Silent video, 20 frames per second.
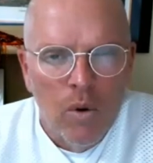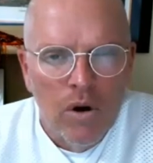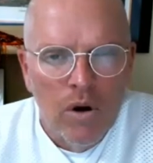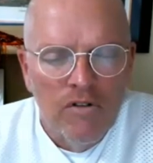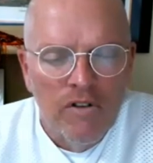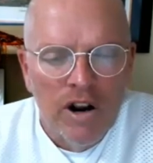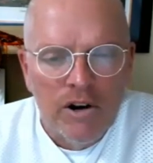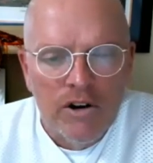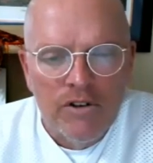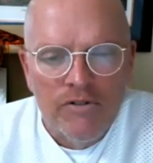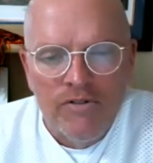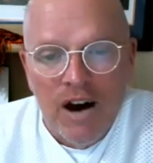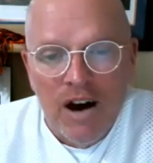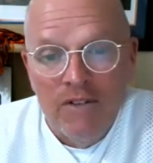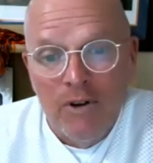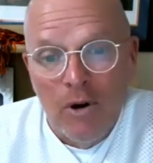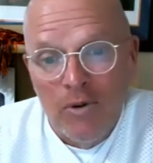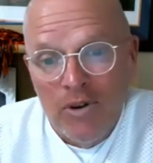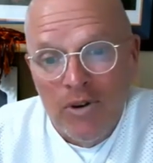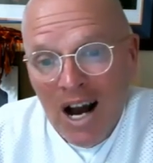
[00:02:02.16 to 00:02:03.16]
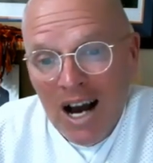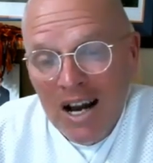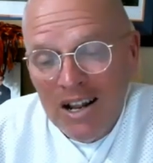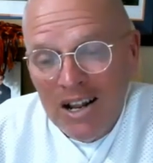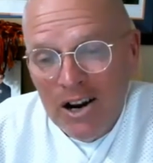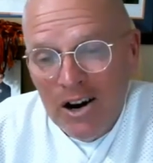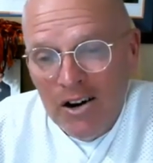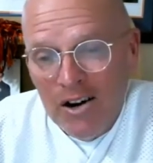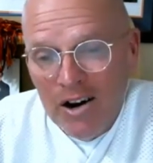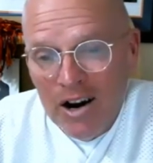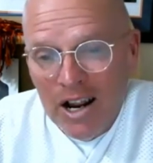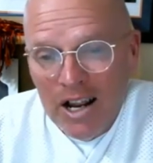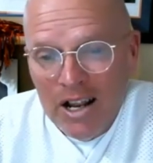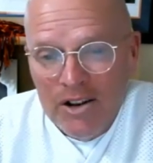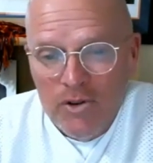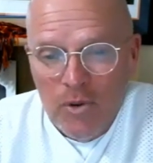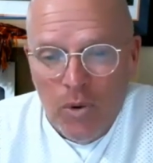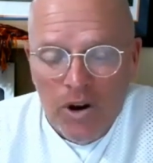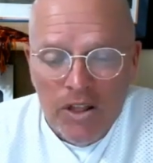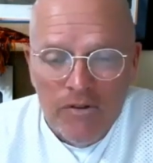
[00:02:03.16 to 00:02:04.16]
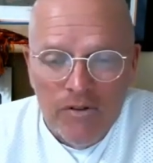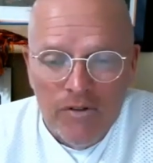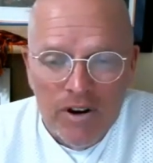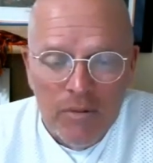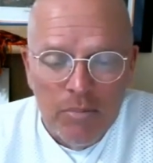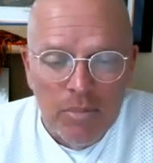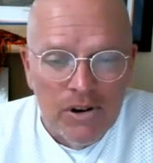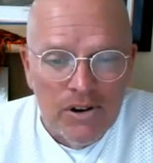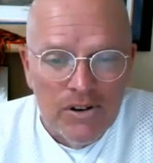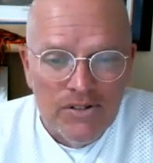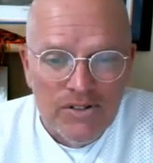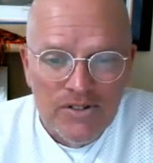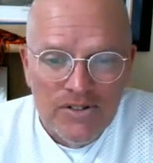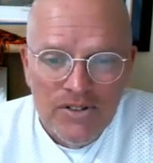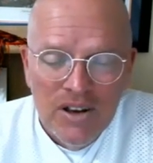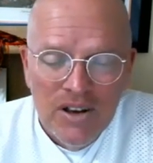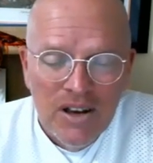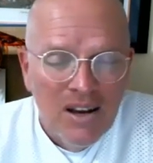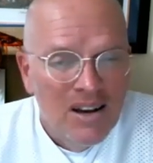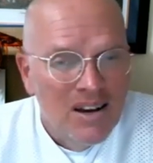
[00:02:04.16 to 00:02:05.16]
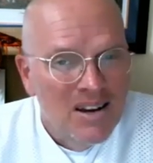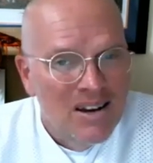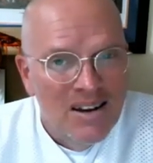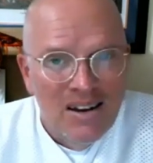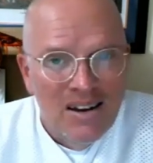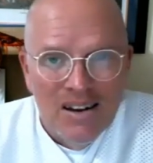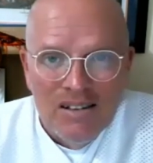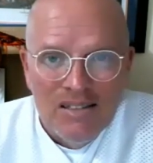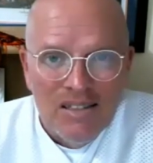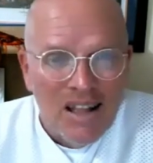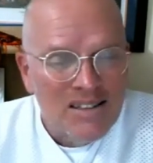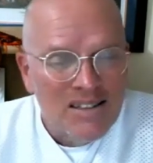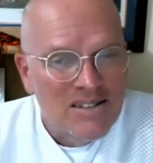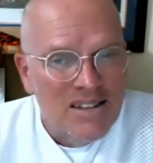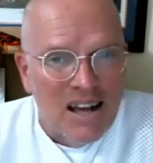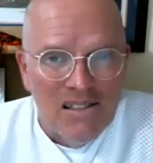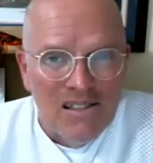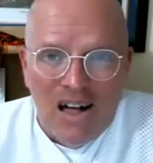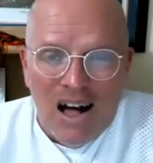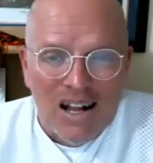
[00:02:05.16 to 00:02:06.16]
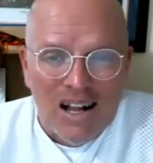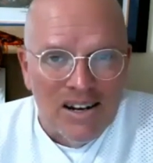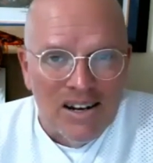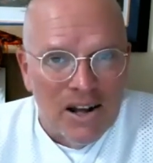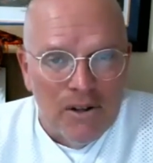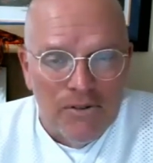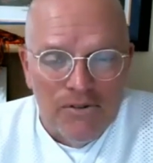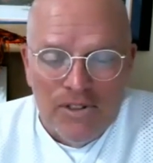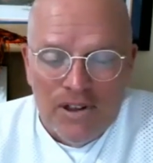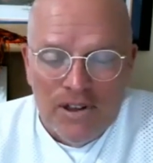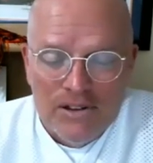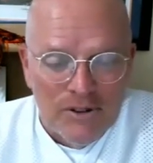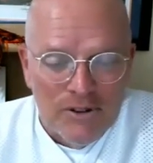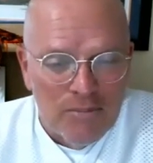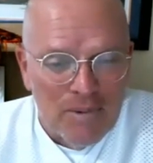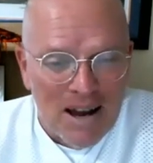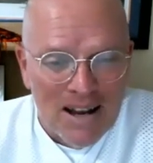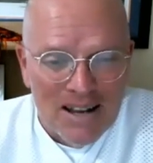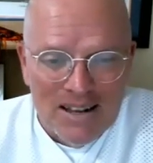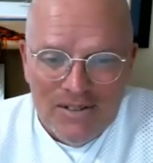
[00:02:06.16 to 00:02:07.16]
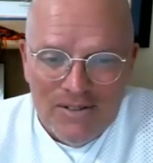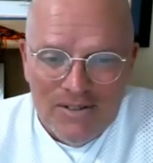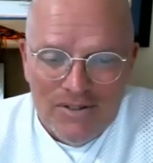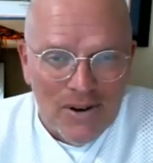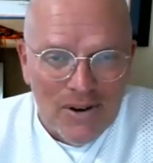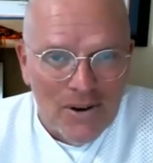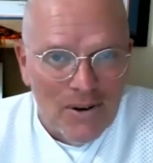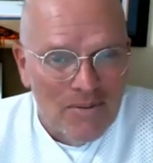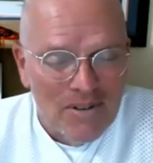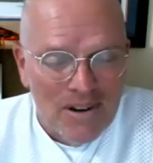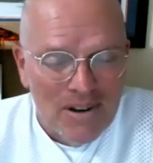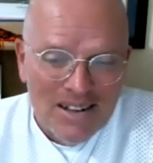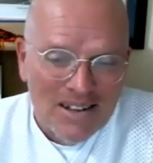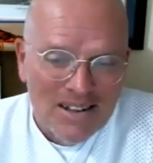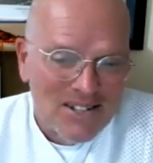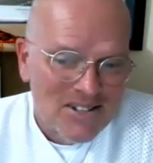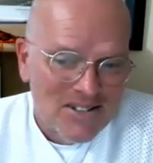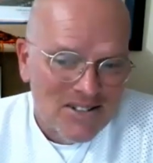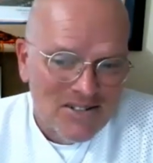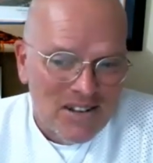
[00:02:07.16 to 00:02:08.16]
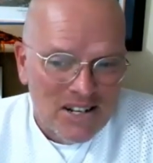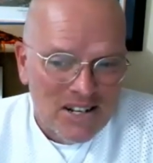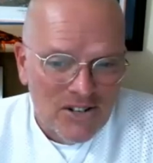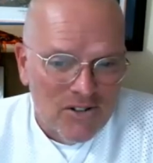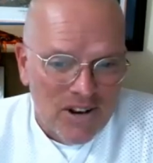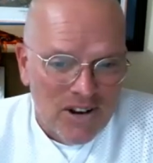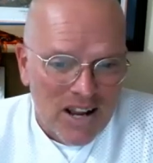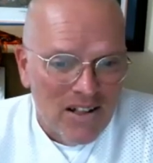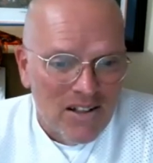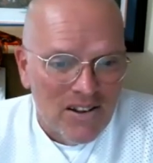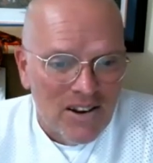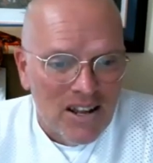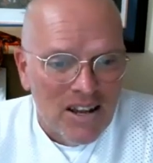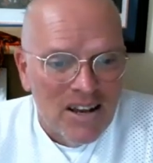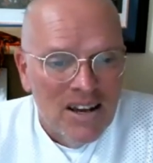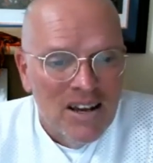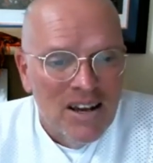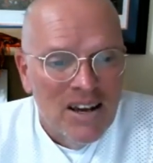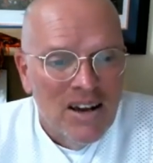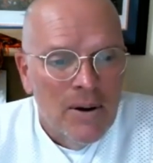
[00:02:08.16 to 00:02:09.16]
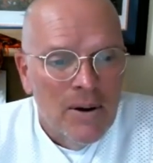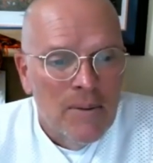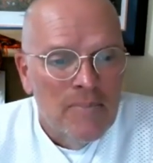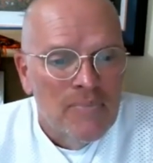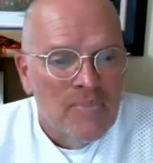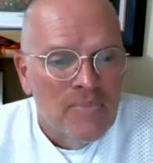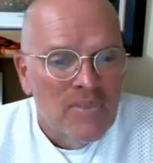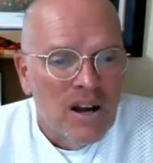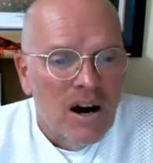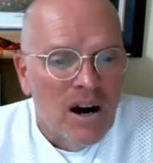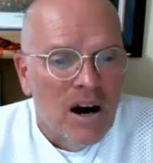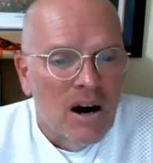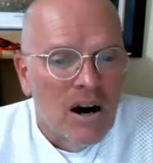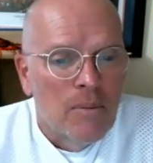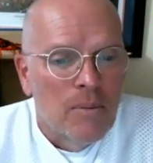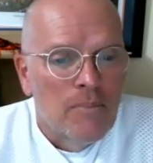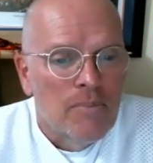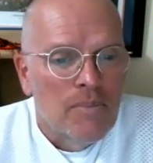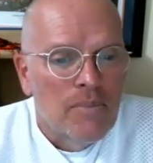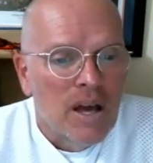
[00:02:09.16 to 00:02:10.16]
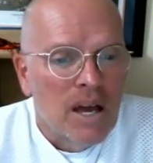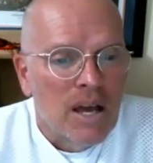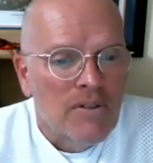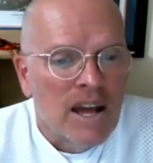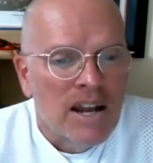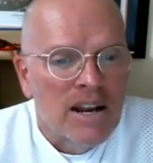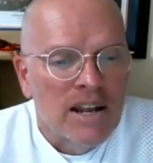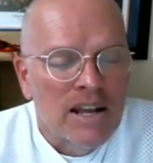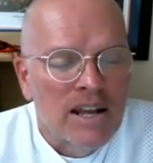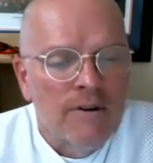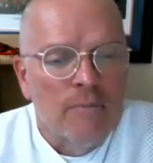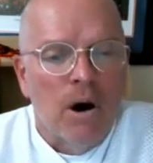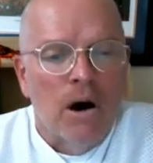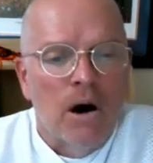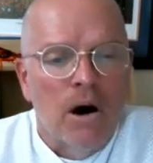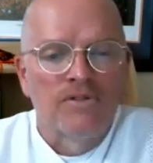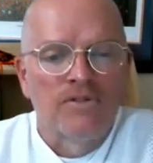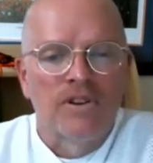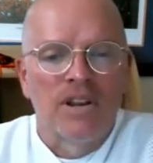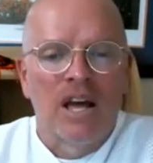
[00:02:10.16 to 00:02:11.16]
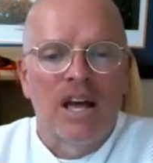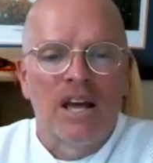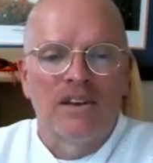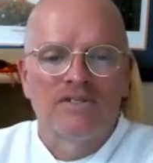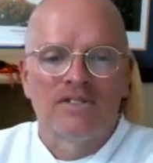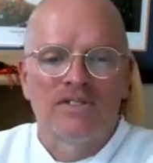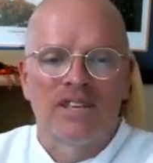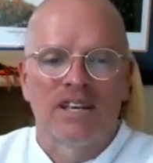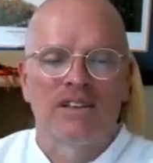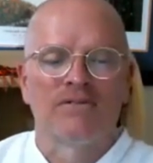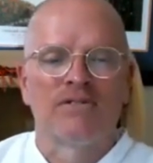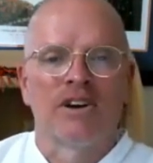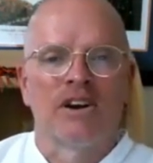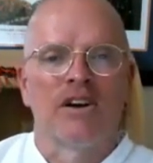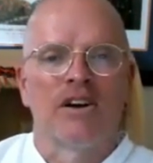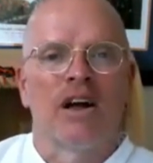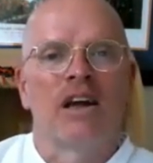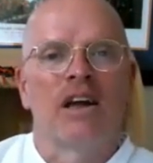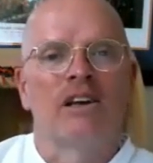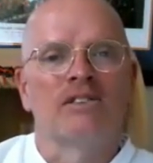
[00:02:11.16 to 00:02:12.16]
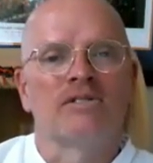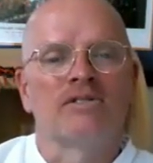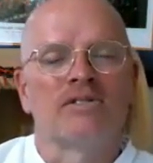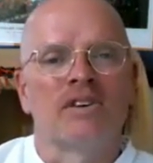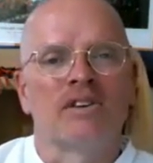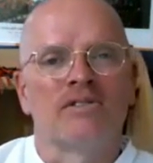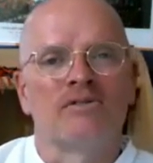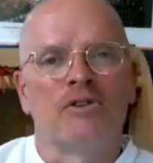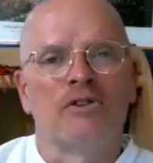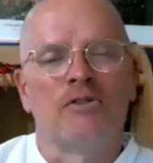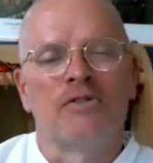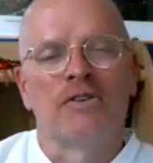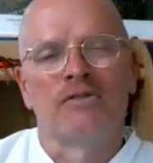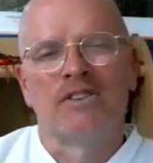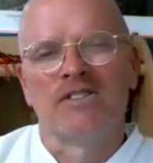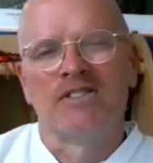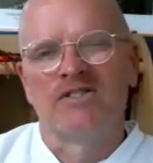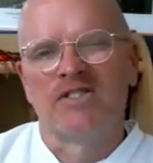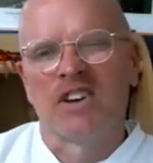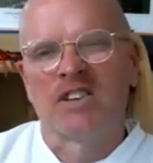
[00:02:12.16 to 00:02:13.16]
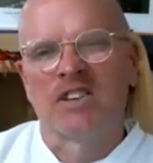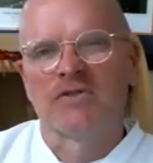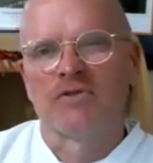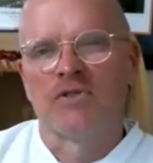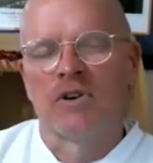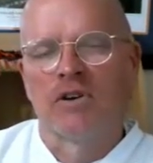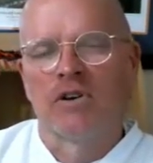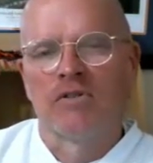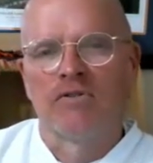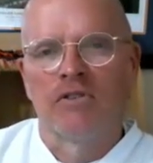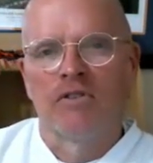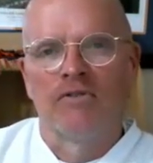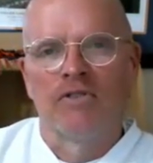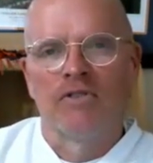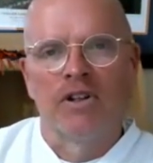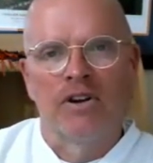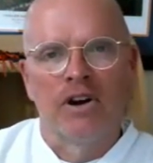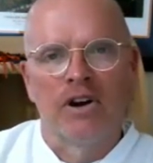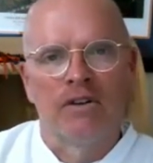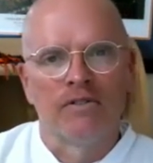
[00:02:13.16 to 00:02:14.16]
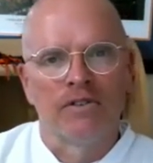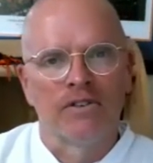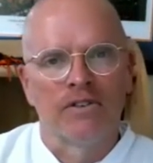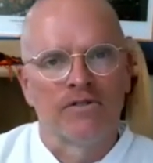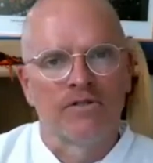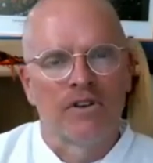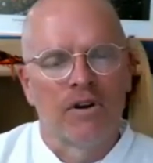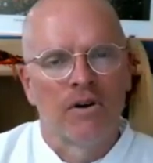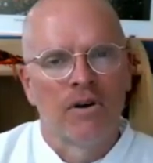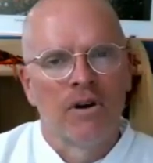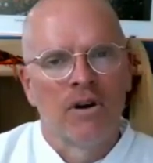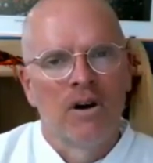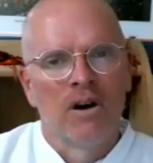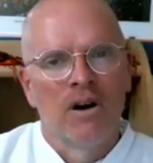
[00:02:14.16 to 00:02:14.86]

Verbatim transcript: 1 record 509 ERA in 23 appearances. That's not locking down things in the back end, though. Uh, that's just that's reality. Um, had to give up Austin Hays to get there. Hays hit 256 for for Philadelphia. So,